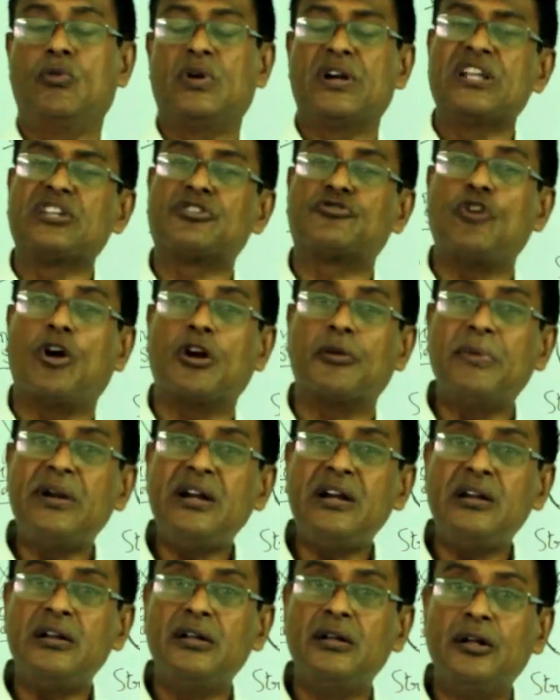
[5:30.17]
What is
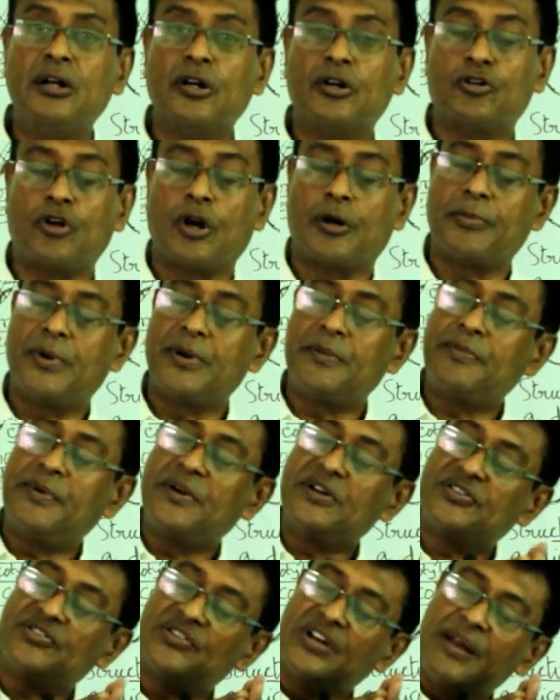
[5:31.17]
dormant? Dormant
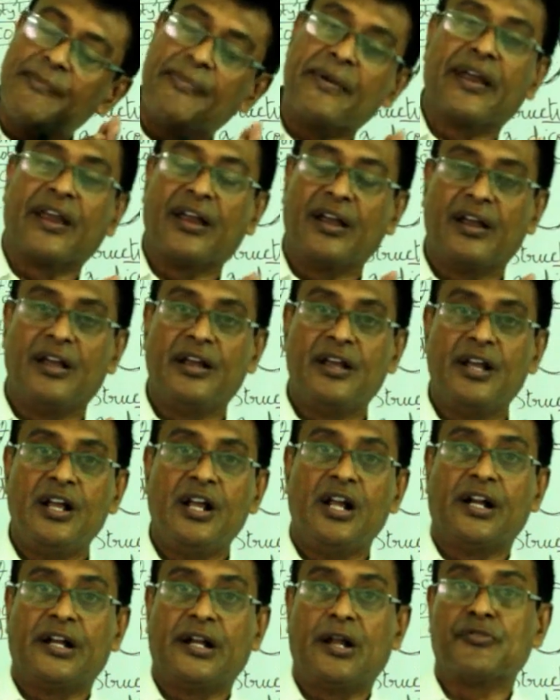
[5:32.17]
means sleeping.
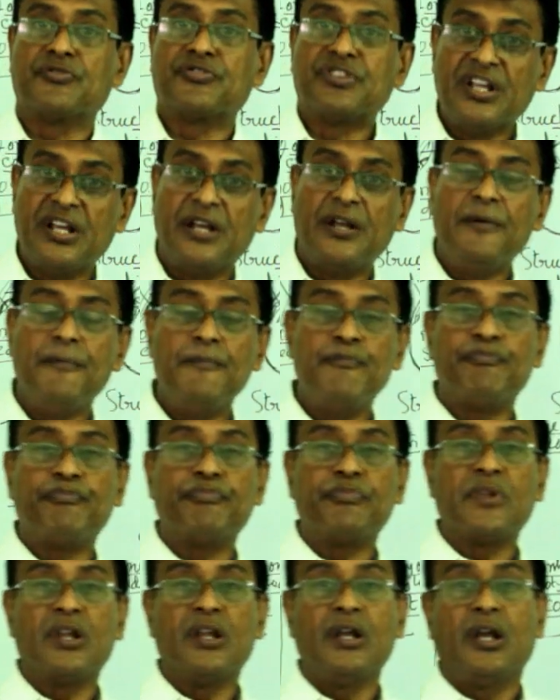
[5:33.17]
Now
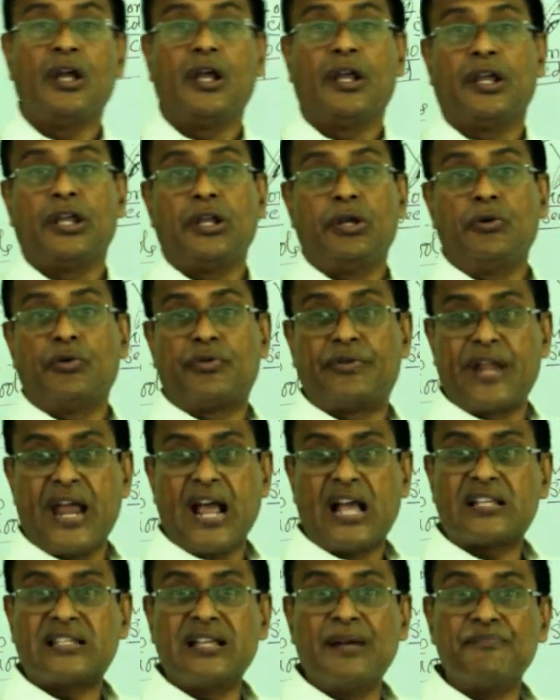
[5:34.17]
see, you
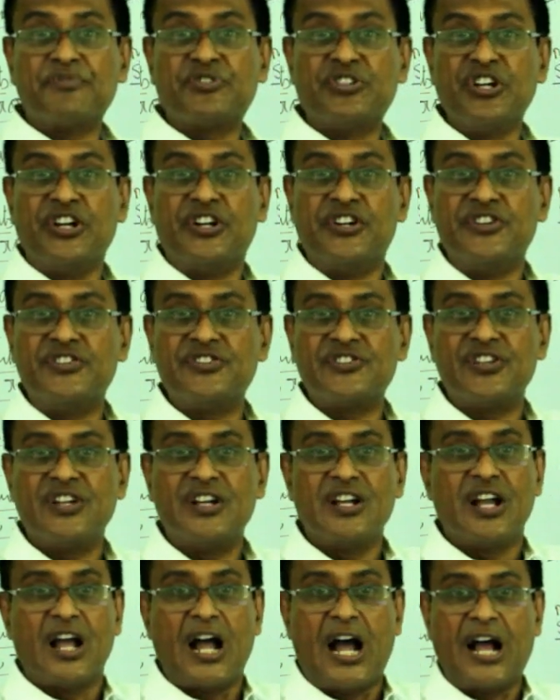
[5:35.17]
take some
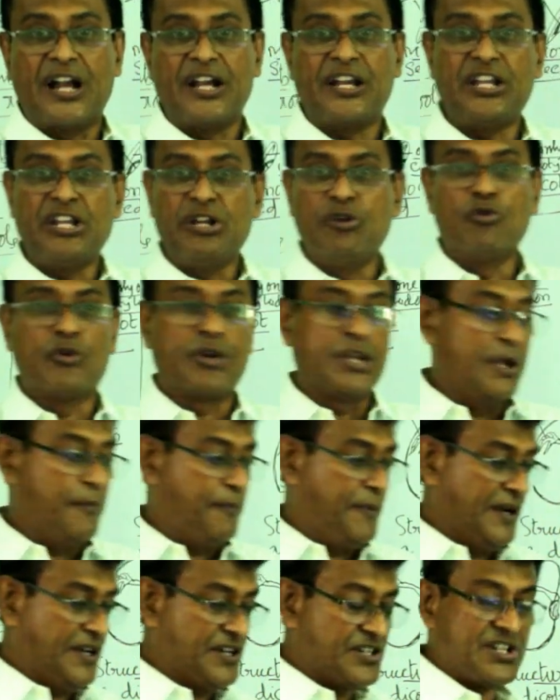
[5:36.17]
seeds and you keep
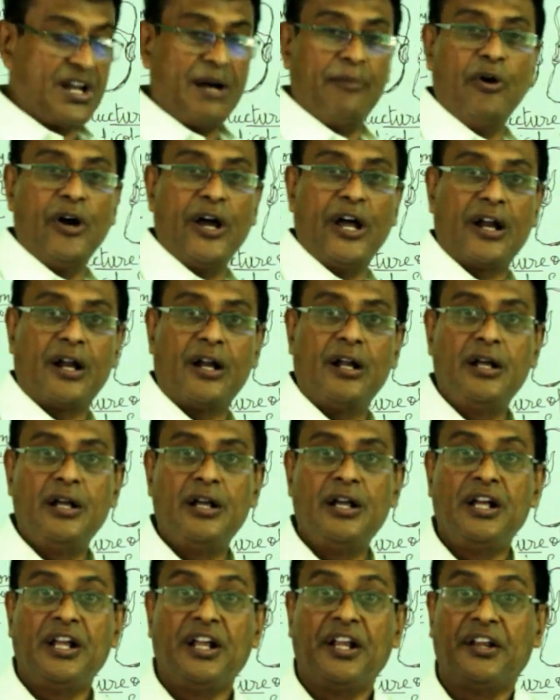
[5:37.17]
it
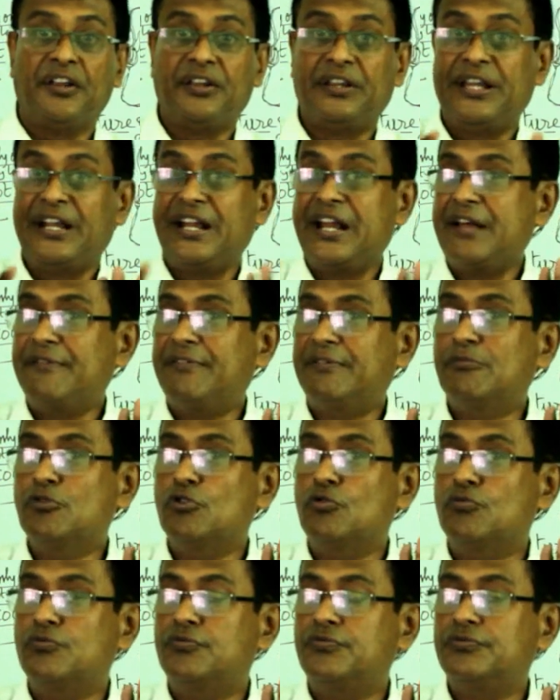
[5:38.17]
somewhere, they never
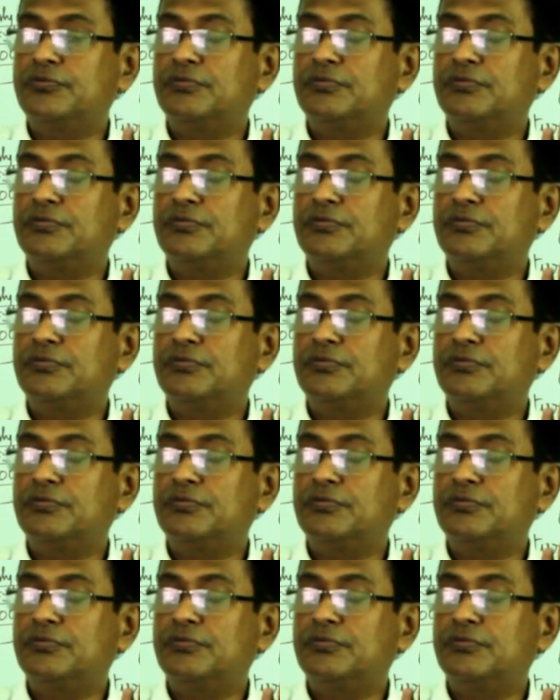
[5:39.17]
move.